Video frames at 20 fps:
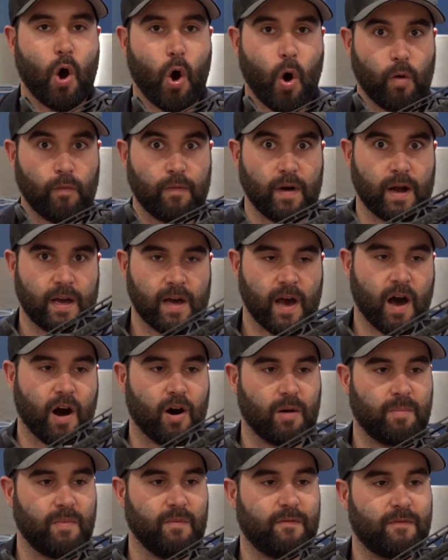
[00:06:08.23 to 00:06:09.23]
of
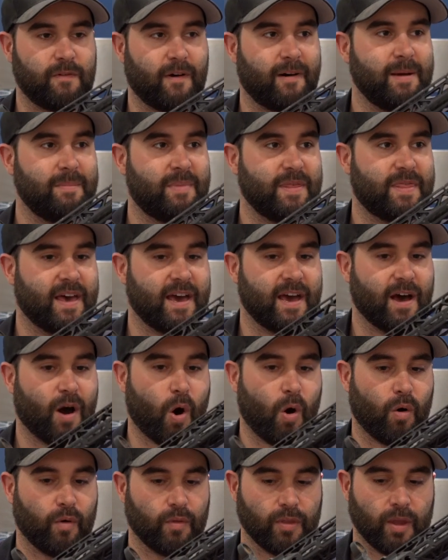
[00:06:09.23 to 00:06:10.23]
carbon fiber there
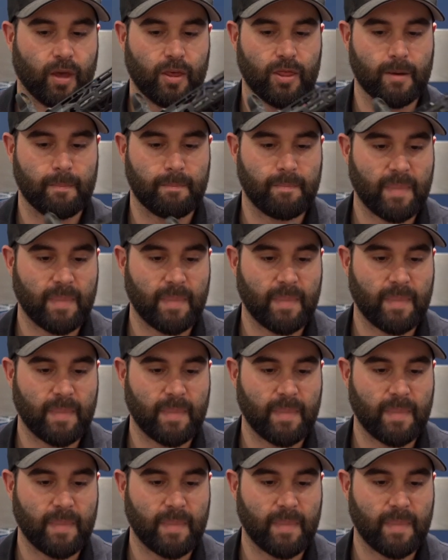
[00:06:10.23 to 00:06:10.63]
on the